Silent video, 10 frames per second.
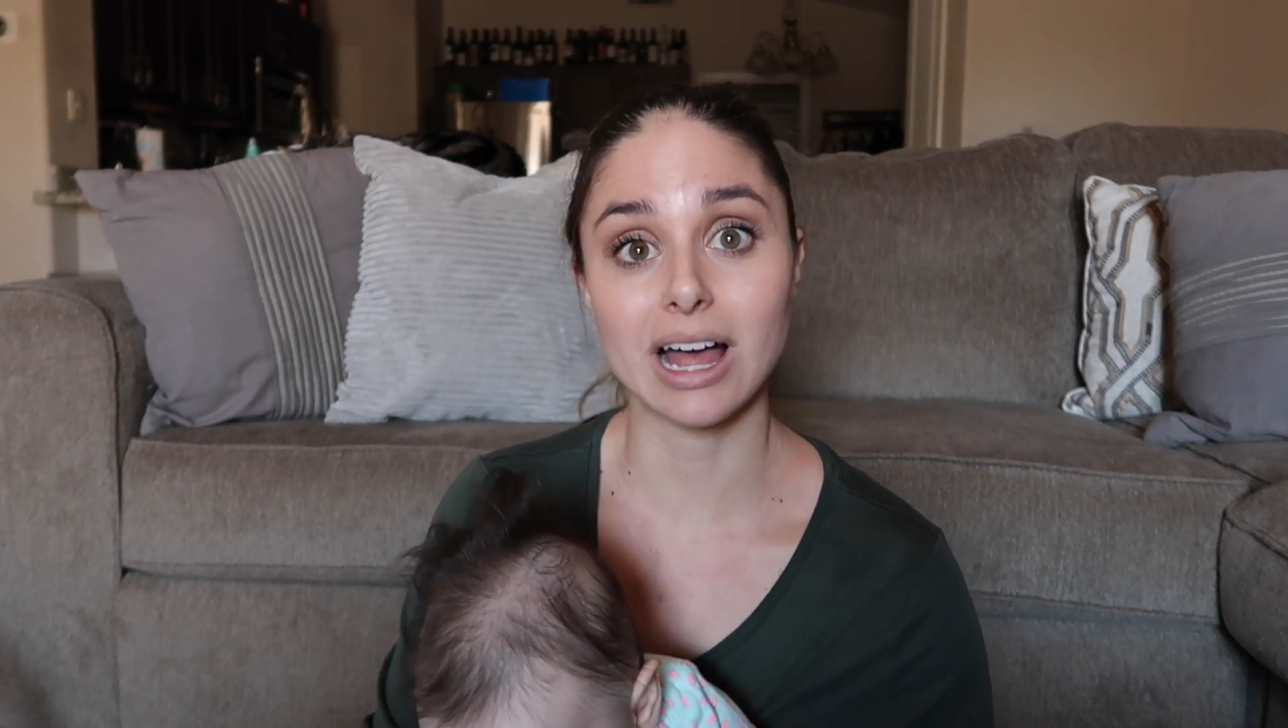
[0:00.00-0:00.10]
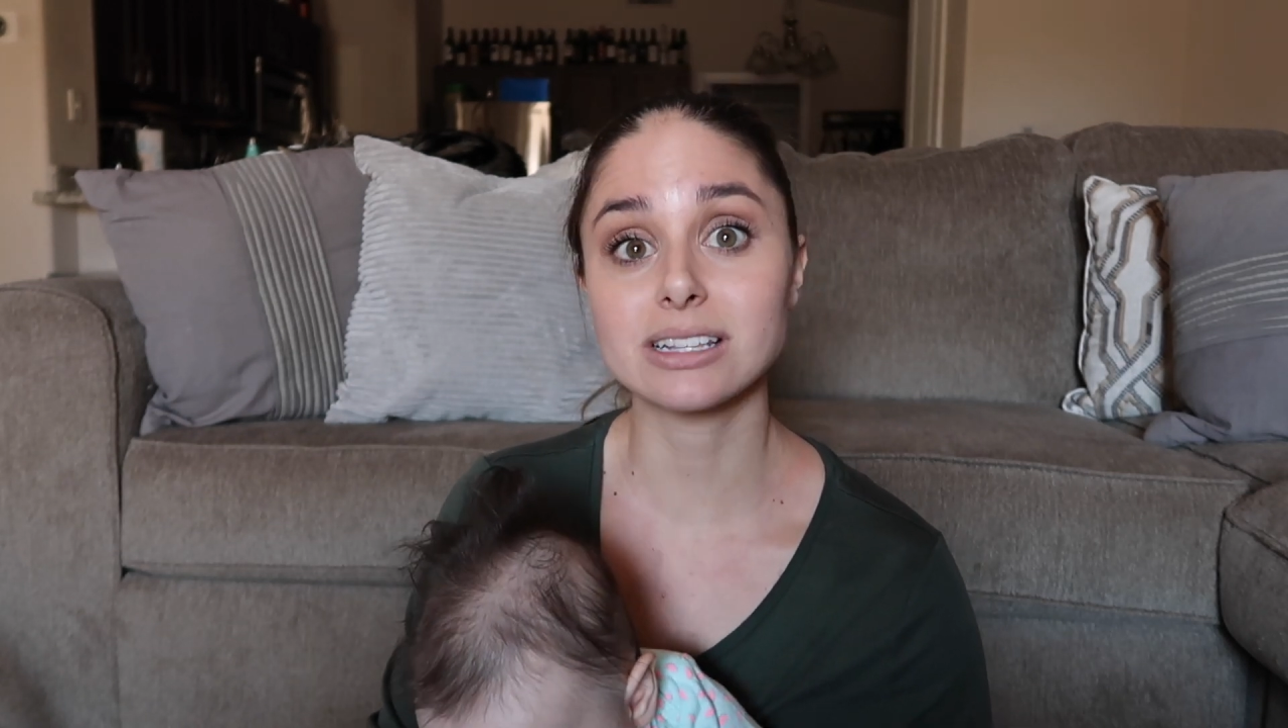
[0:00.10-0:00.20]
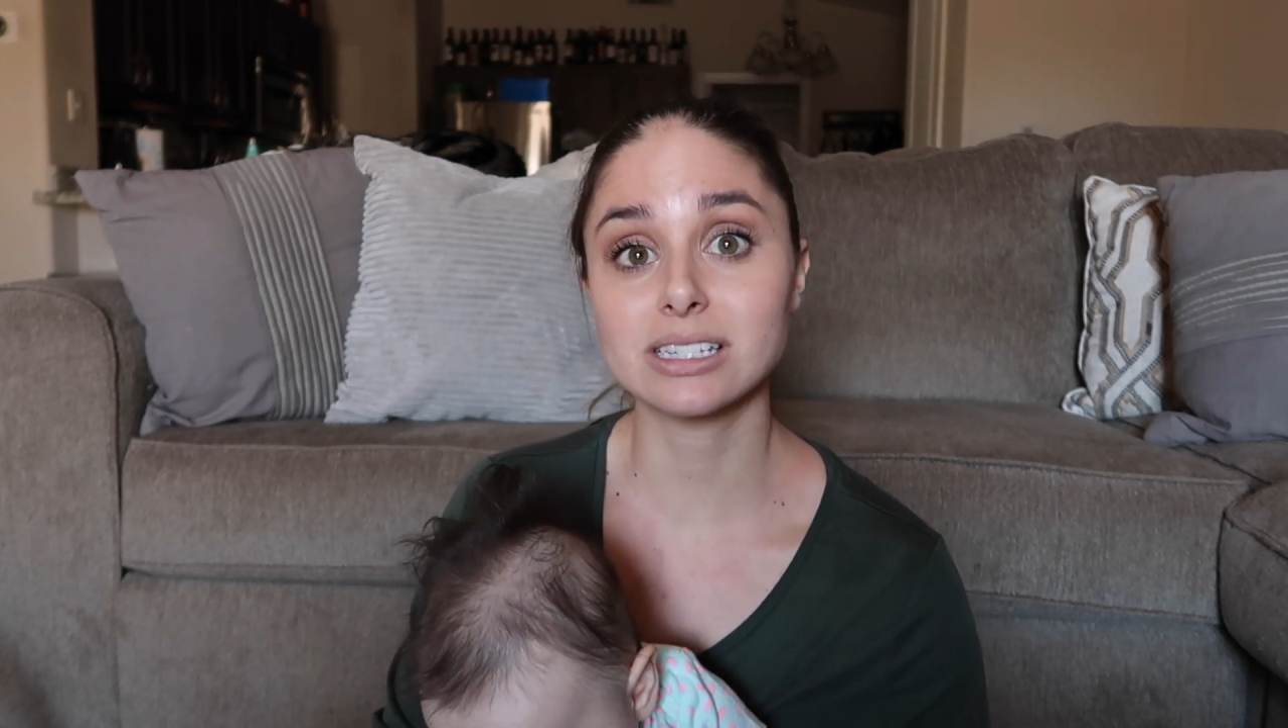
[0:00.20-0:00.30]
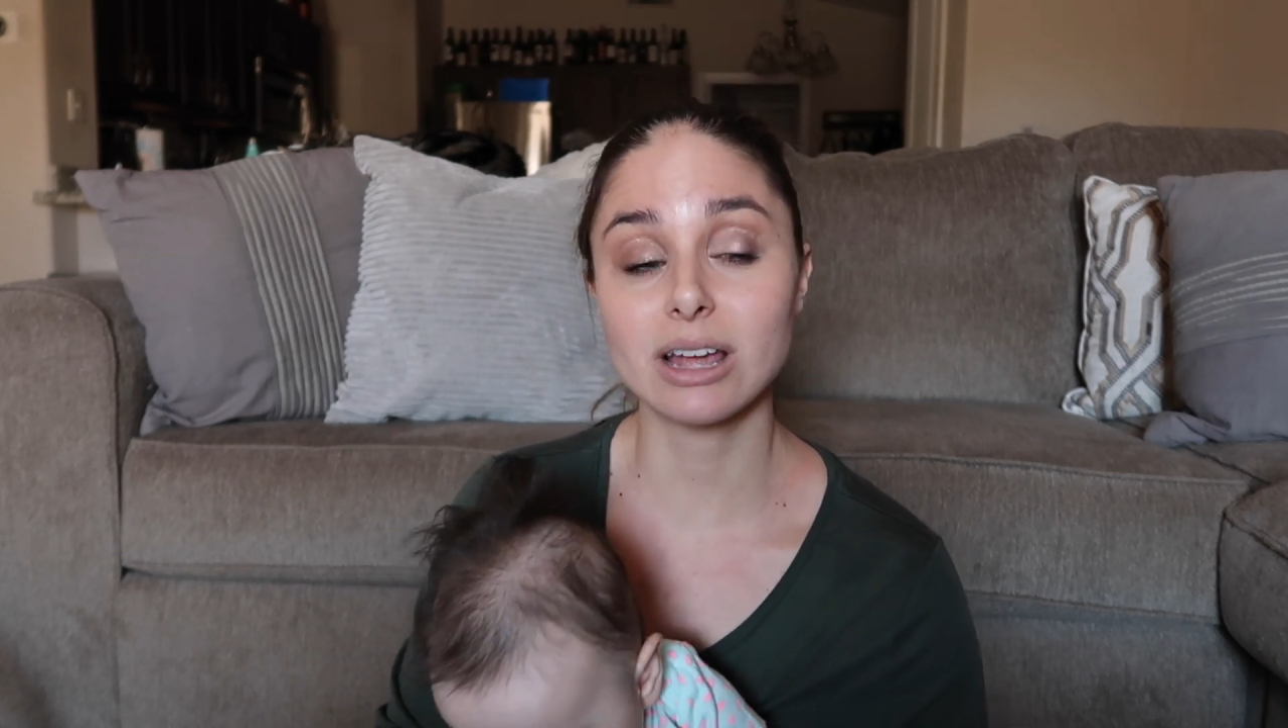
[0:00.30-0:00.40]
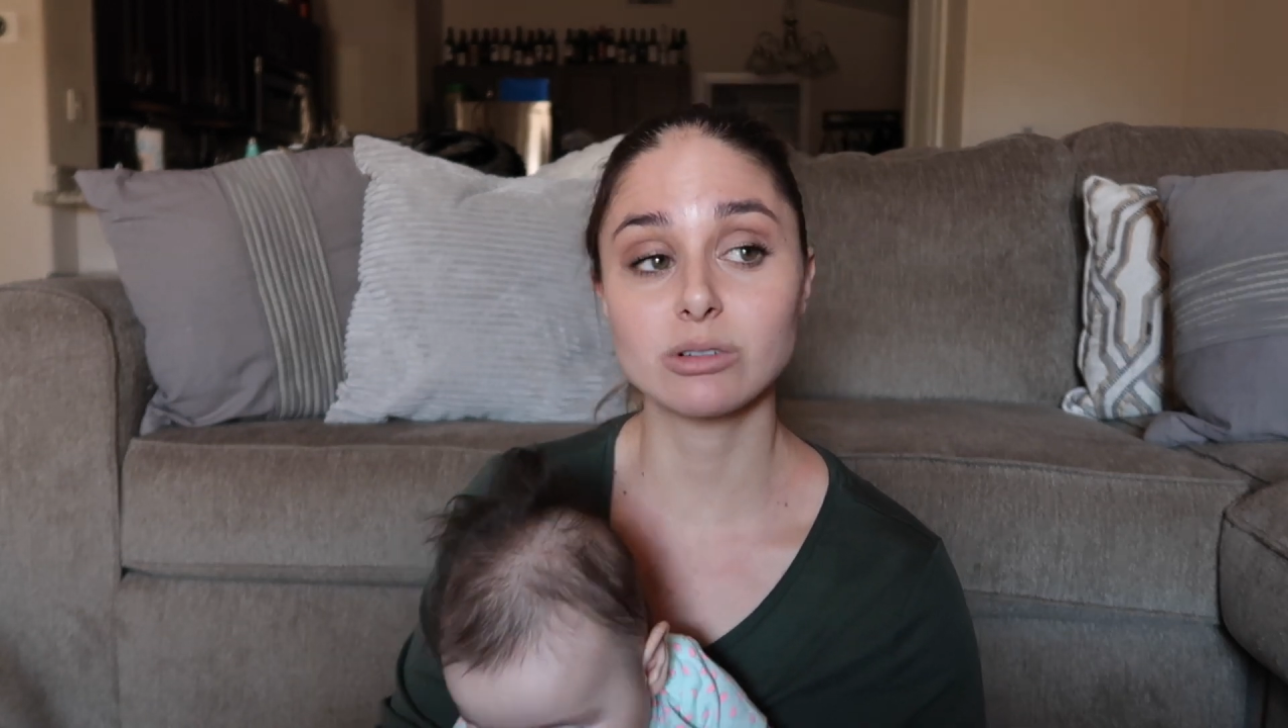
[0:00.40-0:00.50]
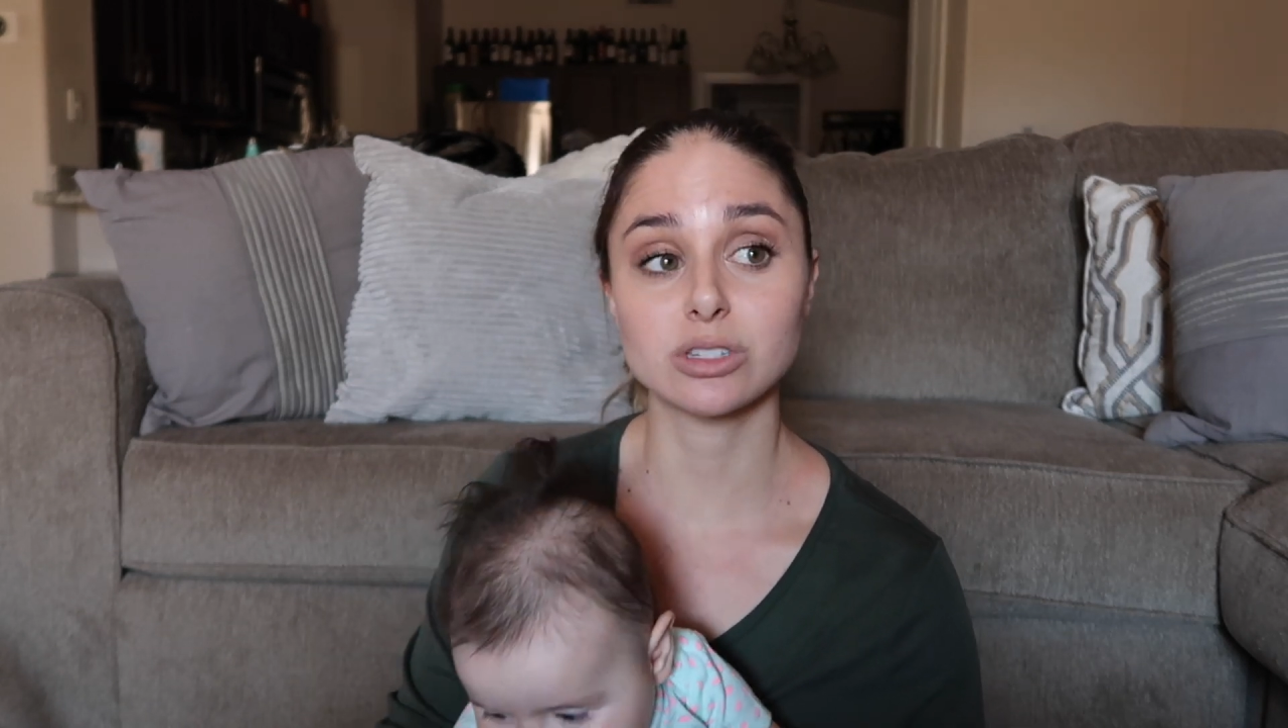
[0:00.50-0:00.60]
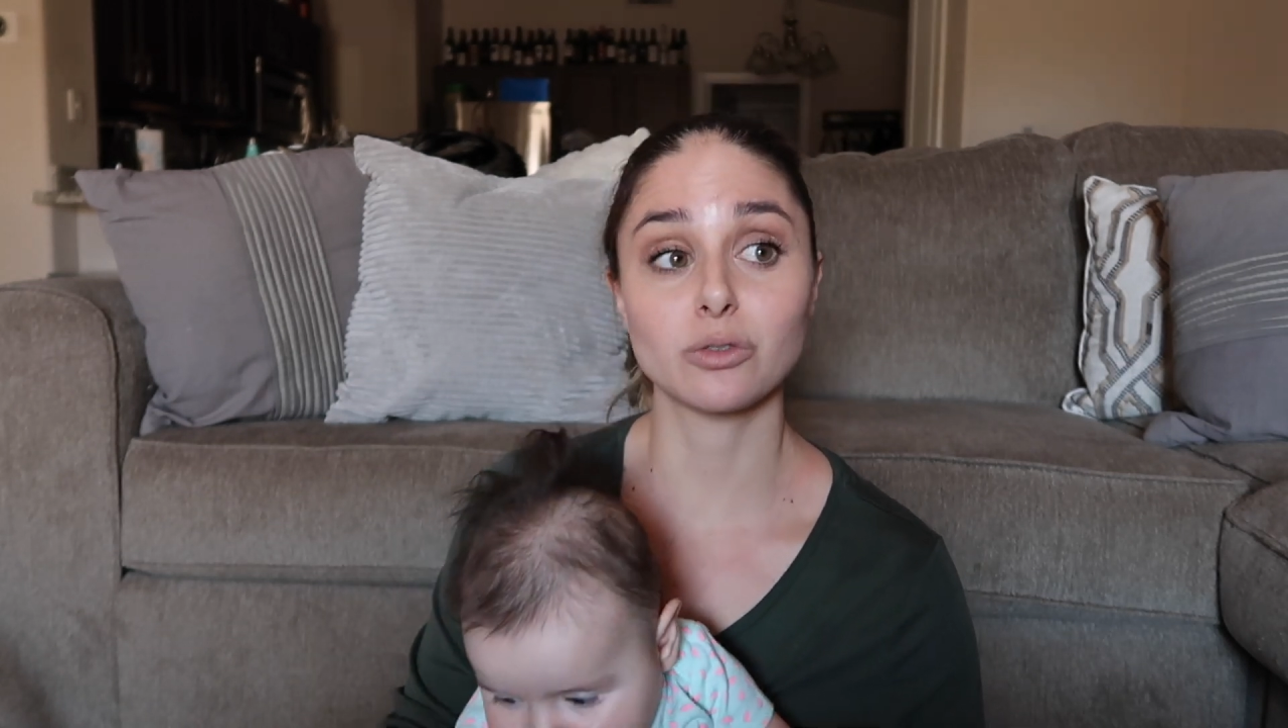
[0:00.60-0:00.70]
Last night was